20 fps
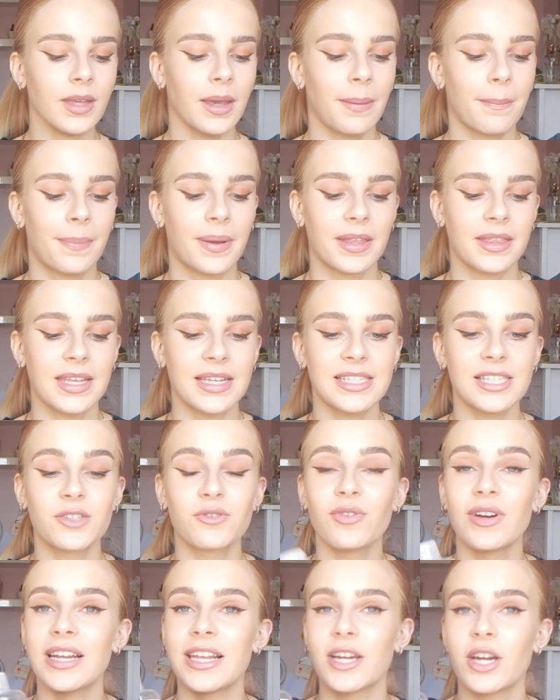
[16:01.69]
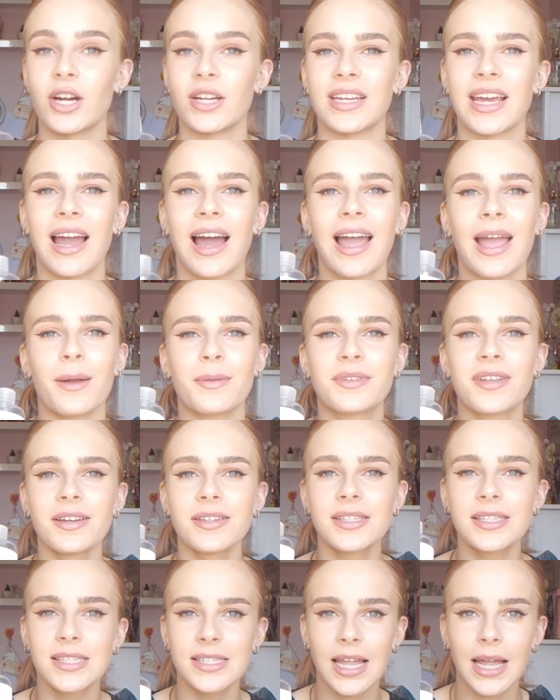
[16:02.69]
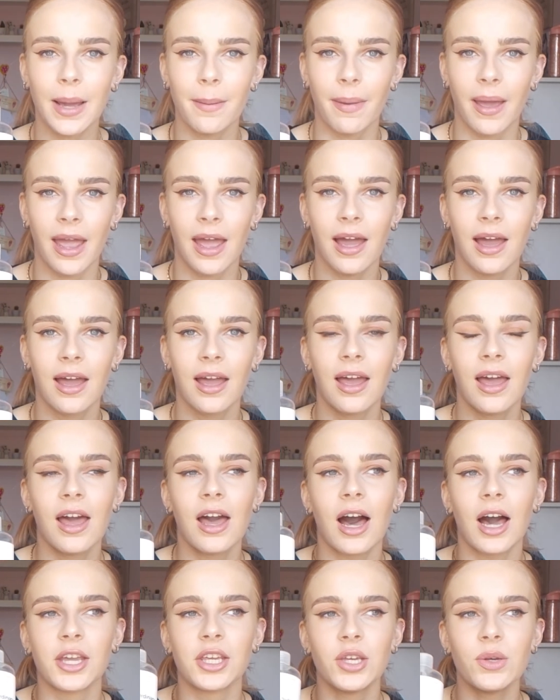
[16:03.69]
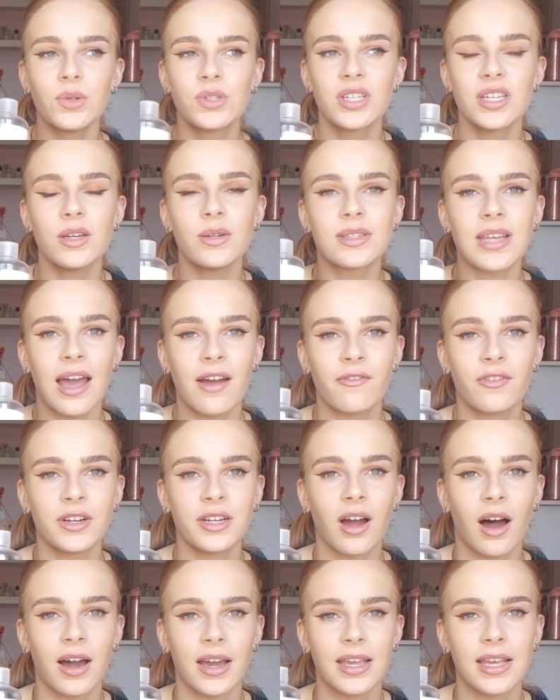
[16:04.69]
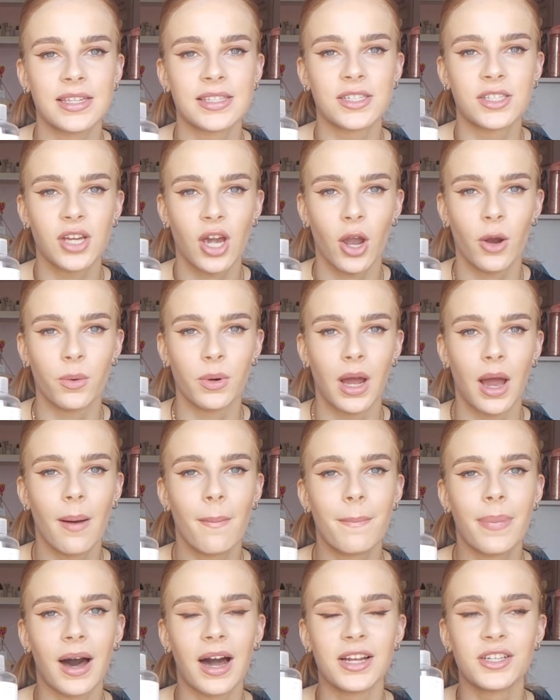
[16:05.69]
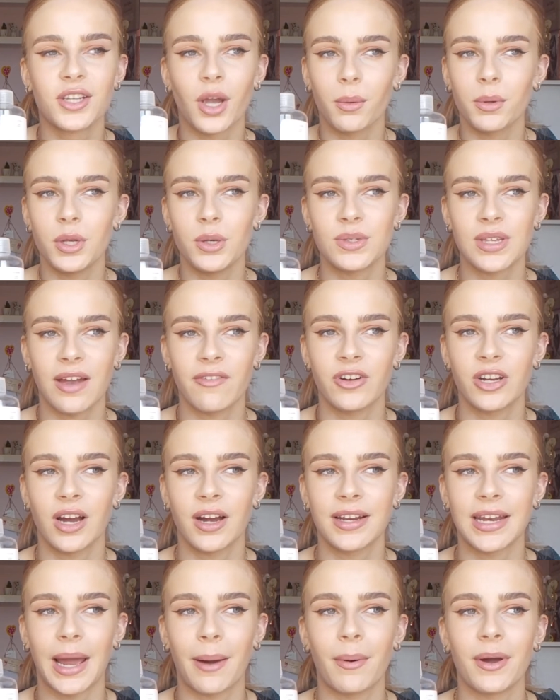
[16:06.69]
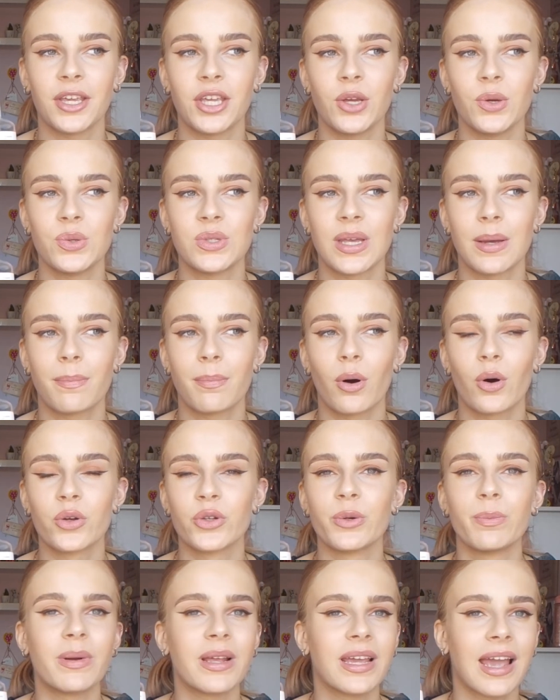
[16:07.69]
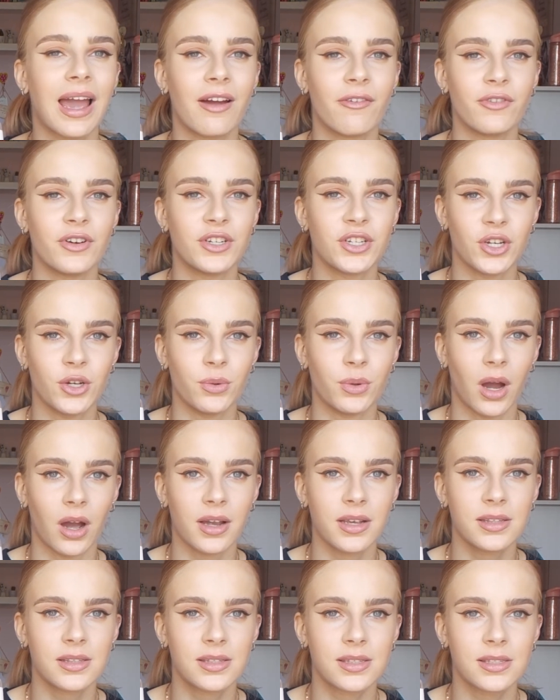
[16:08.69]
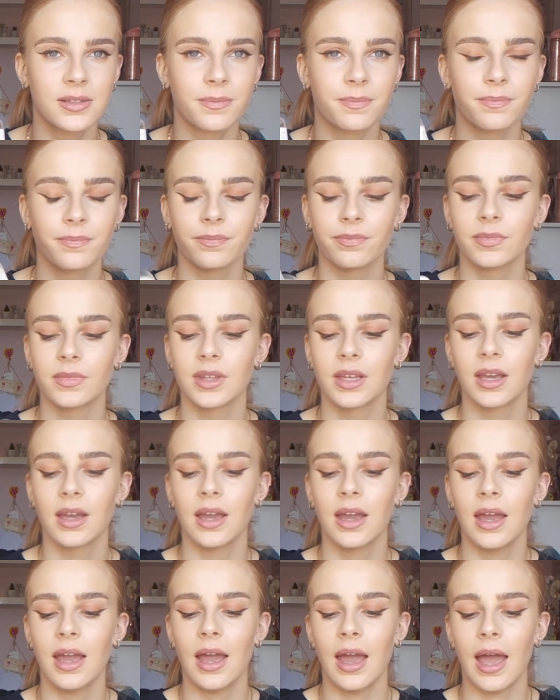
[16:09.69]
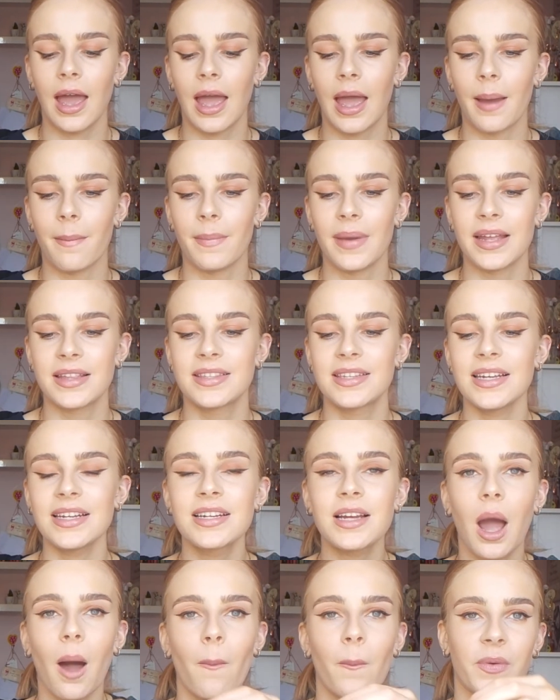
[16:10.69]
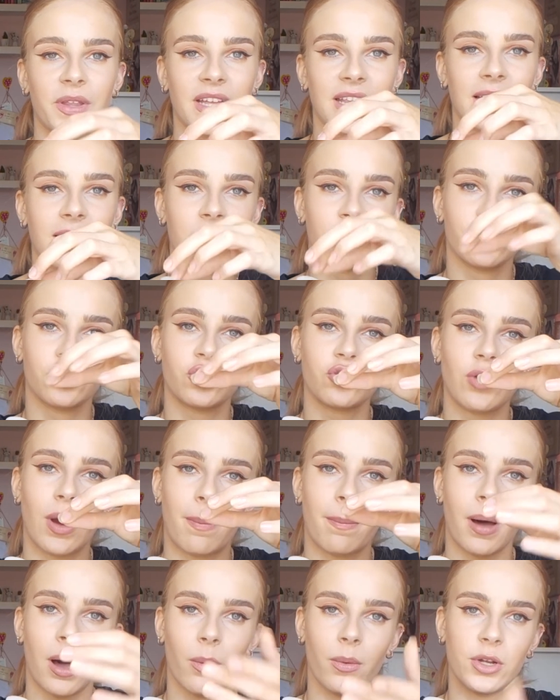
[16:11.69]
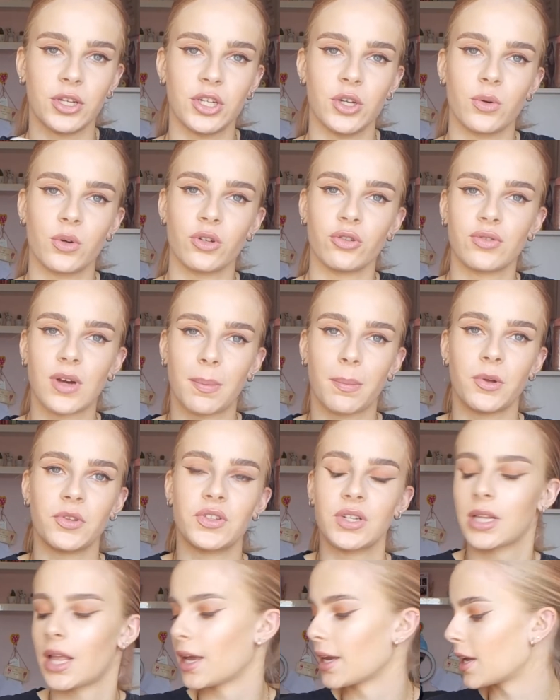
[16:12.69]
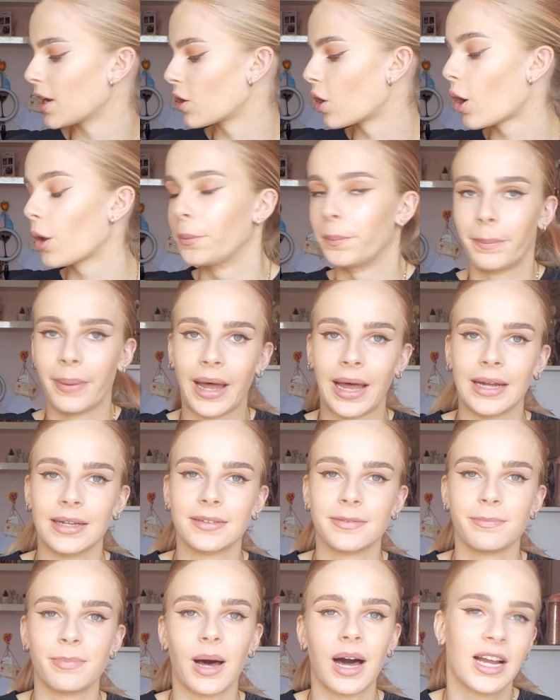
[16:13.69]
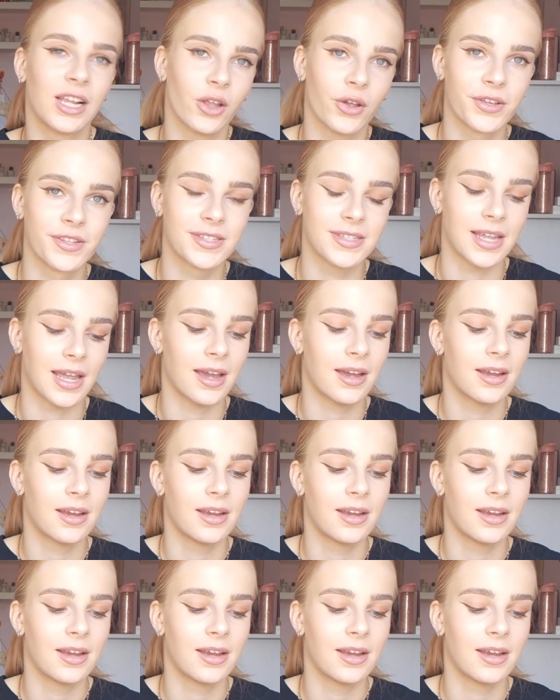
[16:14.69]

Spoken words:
But this is really good. It does sting a bit. I used to use it every night as a toner, but I don't use it every night now. I use it possibly every 2 nights. It did come with a little dripper, which you can drip onto like a cotton pad, but I lost it.